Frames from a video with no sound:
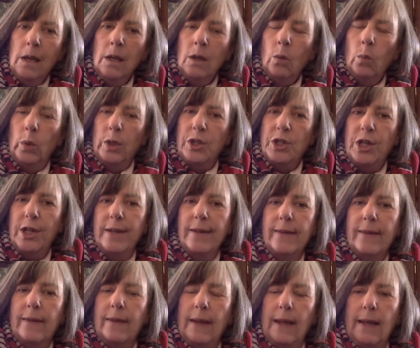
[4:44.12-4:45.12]
which
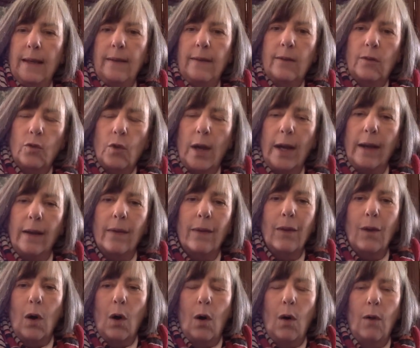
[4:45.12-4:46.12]
is the strength
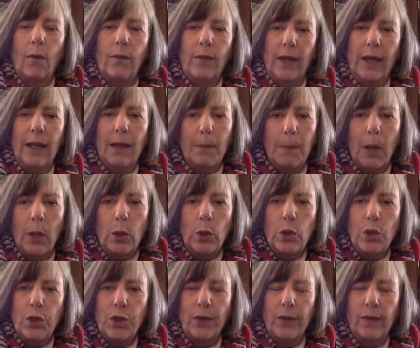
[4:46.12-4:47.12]
of the
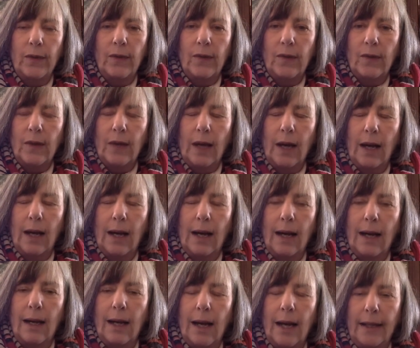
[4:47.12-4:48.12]
emotions
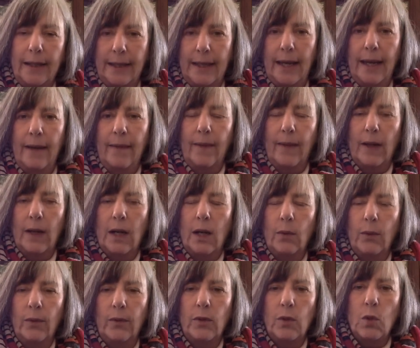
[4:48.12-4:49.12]
uh, again that I
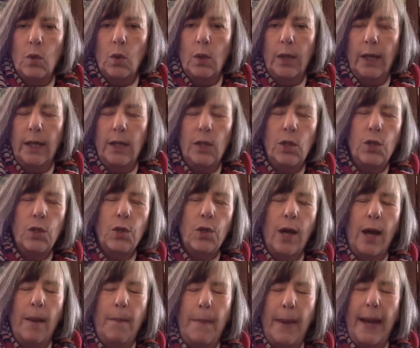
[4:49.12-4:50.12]
was talking
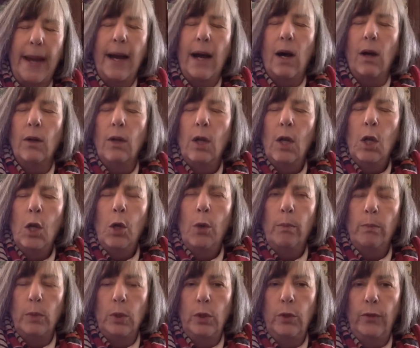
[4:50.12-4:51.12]
about.
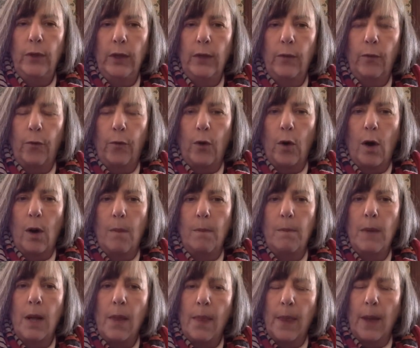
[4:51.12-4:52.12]
Moving
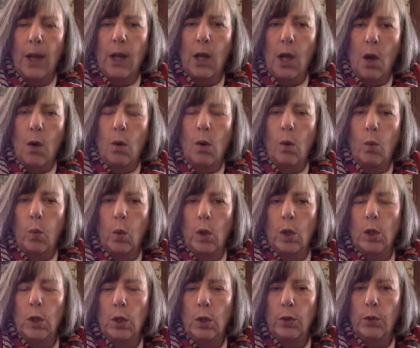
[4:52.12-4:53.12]
from the lower
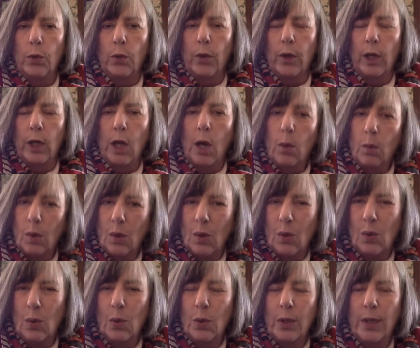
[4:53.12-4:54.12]
world or the lower
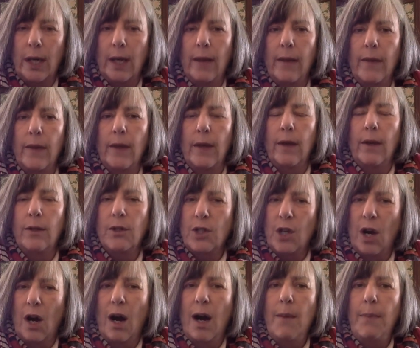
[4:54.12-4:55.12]
order, the
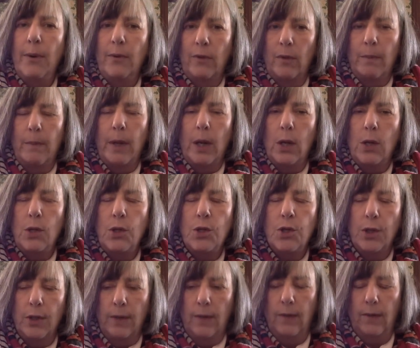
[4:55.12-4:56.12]
type of
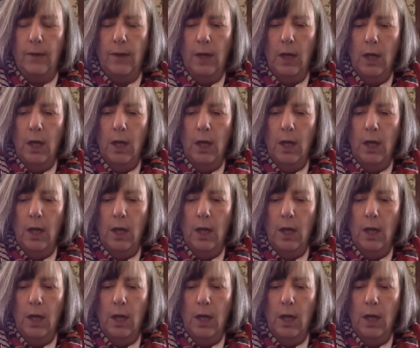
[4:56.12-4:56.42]
emotions,